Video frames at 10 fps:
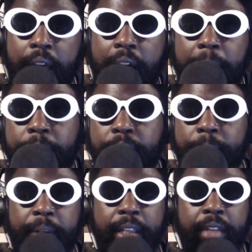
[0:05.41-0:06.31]
I'm of the
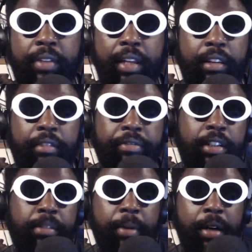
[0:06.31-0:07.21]
belief that the
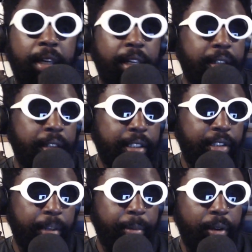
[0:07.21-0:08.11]
first party that's
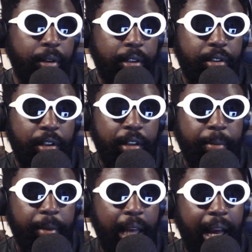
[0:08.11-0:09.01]
going to be on is going to
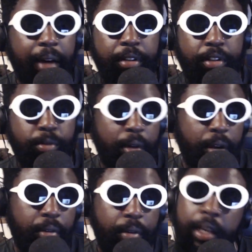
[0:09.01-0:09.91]
be out of this
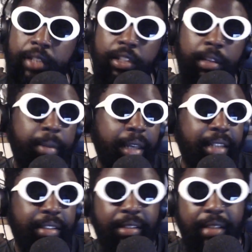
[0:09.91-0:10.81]
world, right? It's going to be
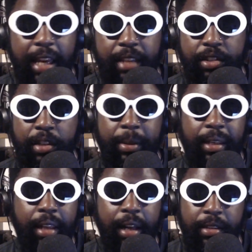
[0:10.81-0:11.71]
insane. It's going to be
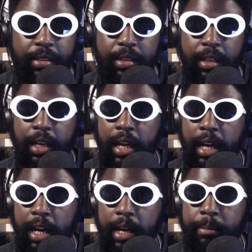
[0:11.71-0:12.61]
nuts.
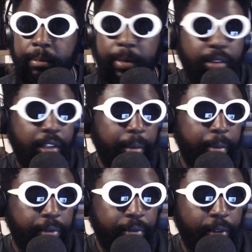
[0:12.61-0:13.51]
Um, it's going to
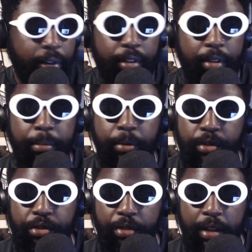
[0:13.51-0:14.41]
be full on
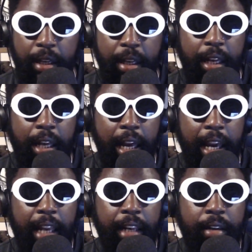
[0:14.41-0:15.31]
debauchery,
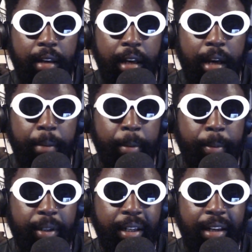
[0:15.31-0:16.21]
and uh,
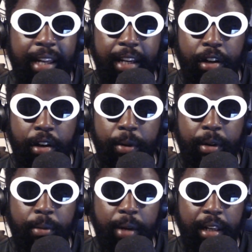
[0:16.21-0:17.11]
people are going to let go in
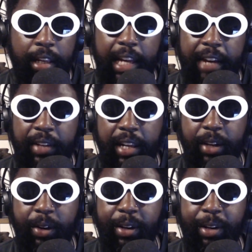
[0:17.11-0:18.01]
a way that they haven't let
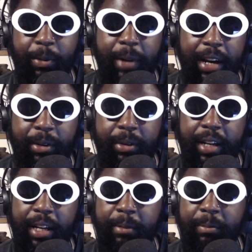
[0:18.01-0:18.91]
go in a while.
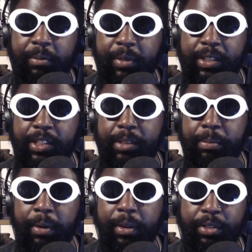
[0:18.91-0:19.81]
Um, the
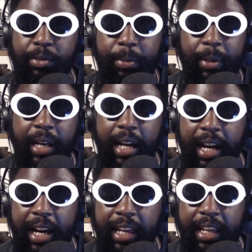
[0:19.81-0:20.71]
spirits will be
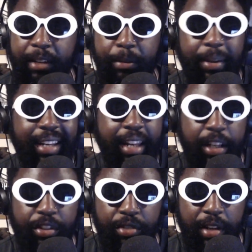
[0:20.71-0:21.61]
high. It'll be
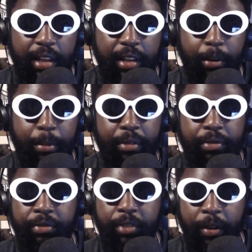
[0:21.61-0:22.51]
electric. It'll be
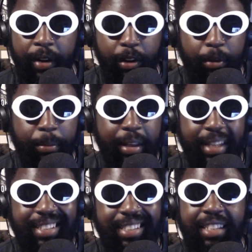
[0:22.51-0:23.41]
euphoric. It'll be
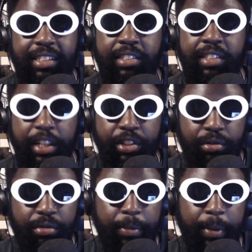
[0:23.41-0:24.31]

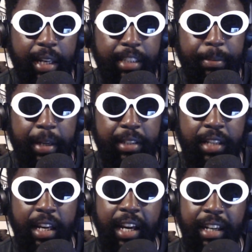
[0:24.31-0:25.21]
sensational to be in that space.
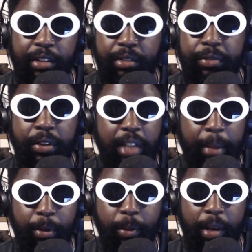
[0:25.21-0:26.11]
Those first
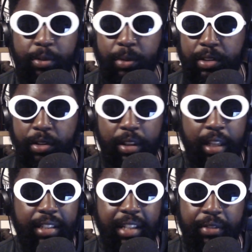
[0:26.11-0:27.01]
couple of weeks, once
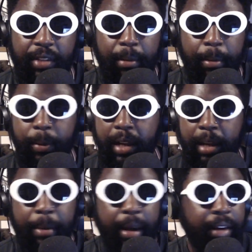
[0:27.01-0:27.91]
lockdown's lifted and people are
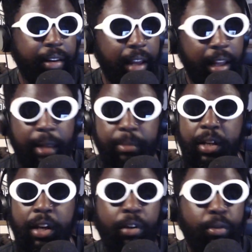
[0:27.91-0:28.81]
allowed back in nightclubs,
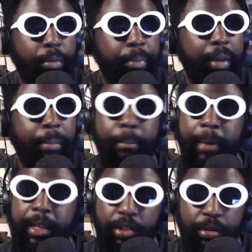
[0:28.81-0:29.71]
will be
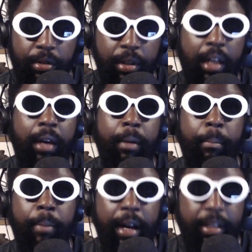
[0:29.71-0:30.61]
magical
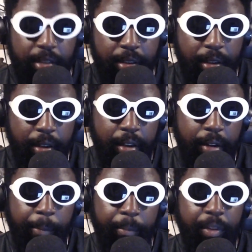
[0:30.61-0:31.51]
but
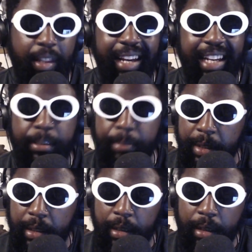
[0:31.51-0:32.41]
there has
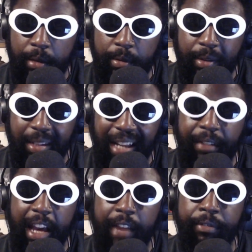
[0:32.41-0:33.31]
been, I,
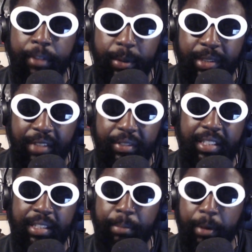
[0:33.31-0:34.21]
I feel as if
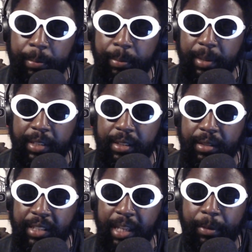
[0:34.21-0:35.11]
there's a pop, there's a
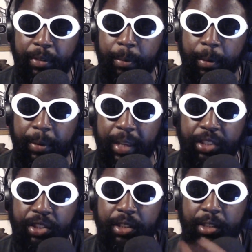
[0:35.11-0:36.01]
segment of the
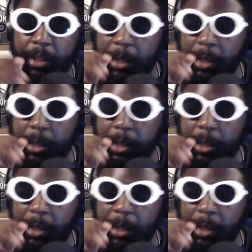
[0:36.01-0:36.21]
population